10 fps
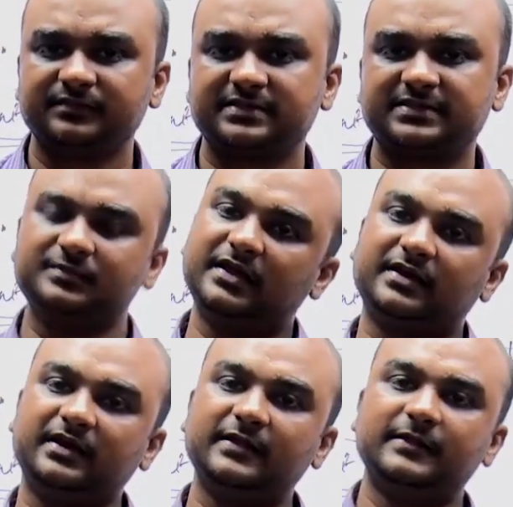
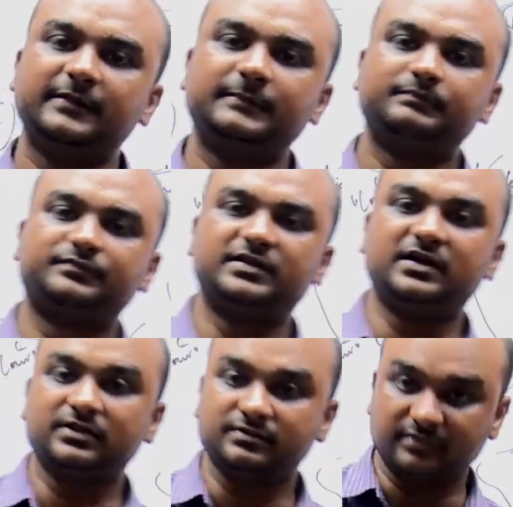Similarly,
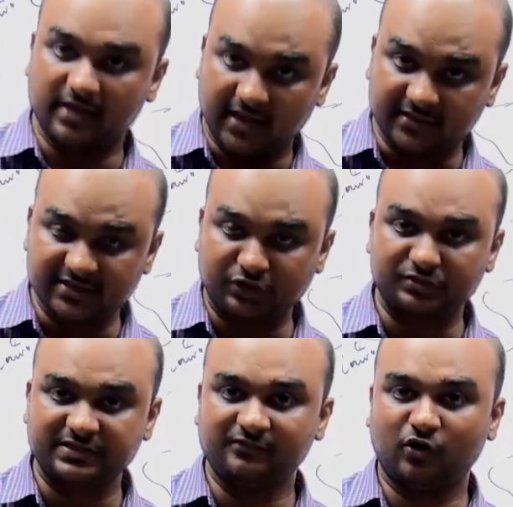the
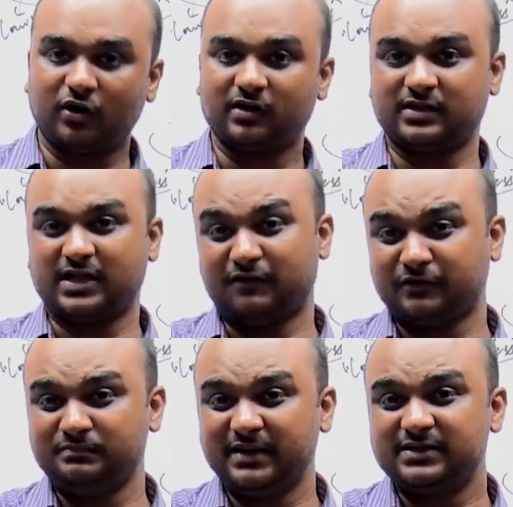executive or the
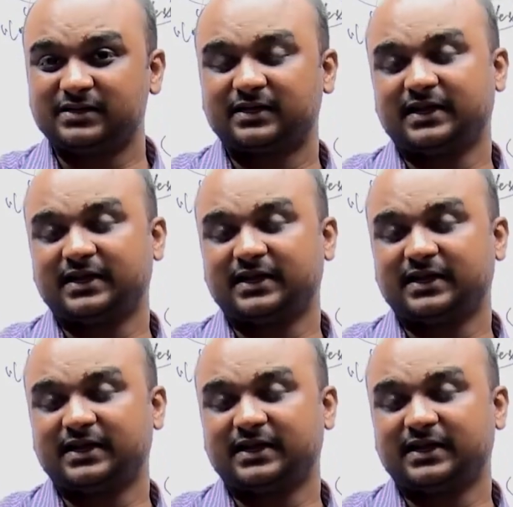government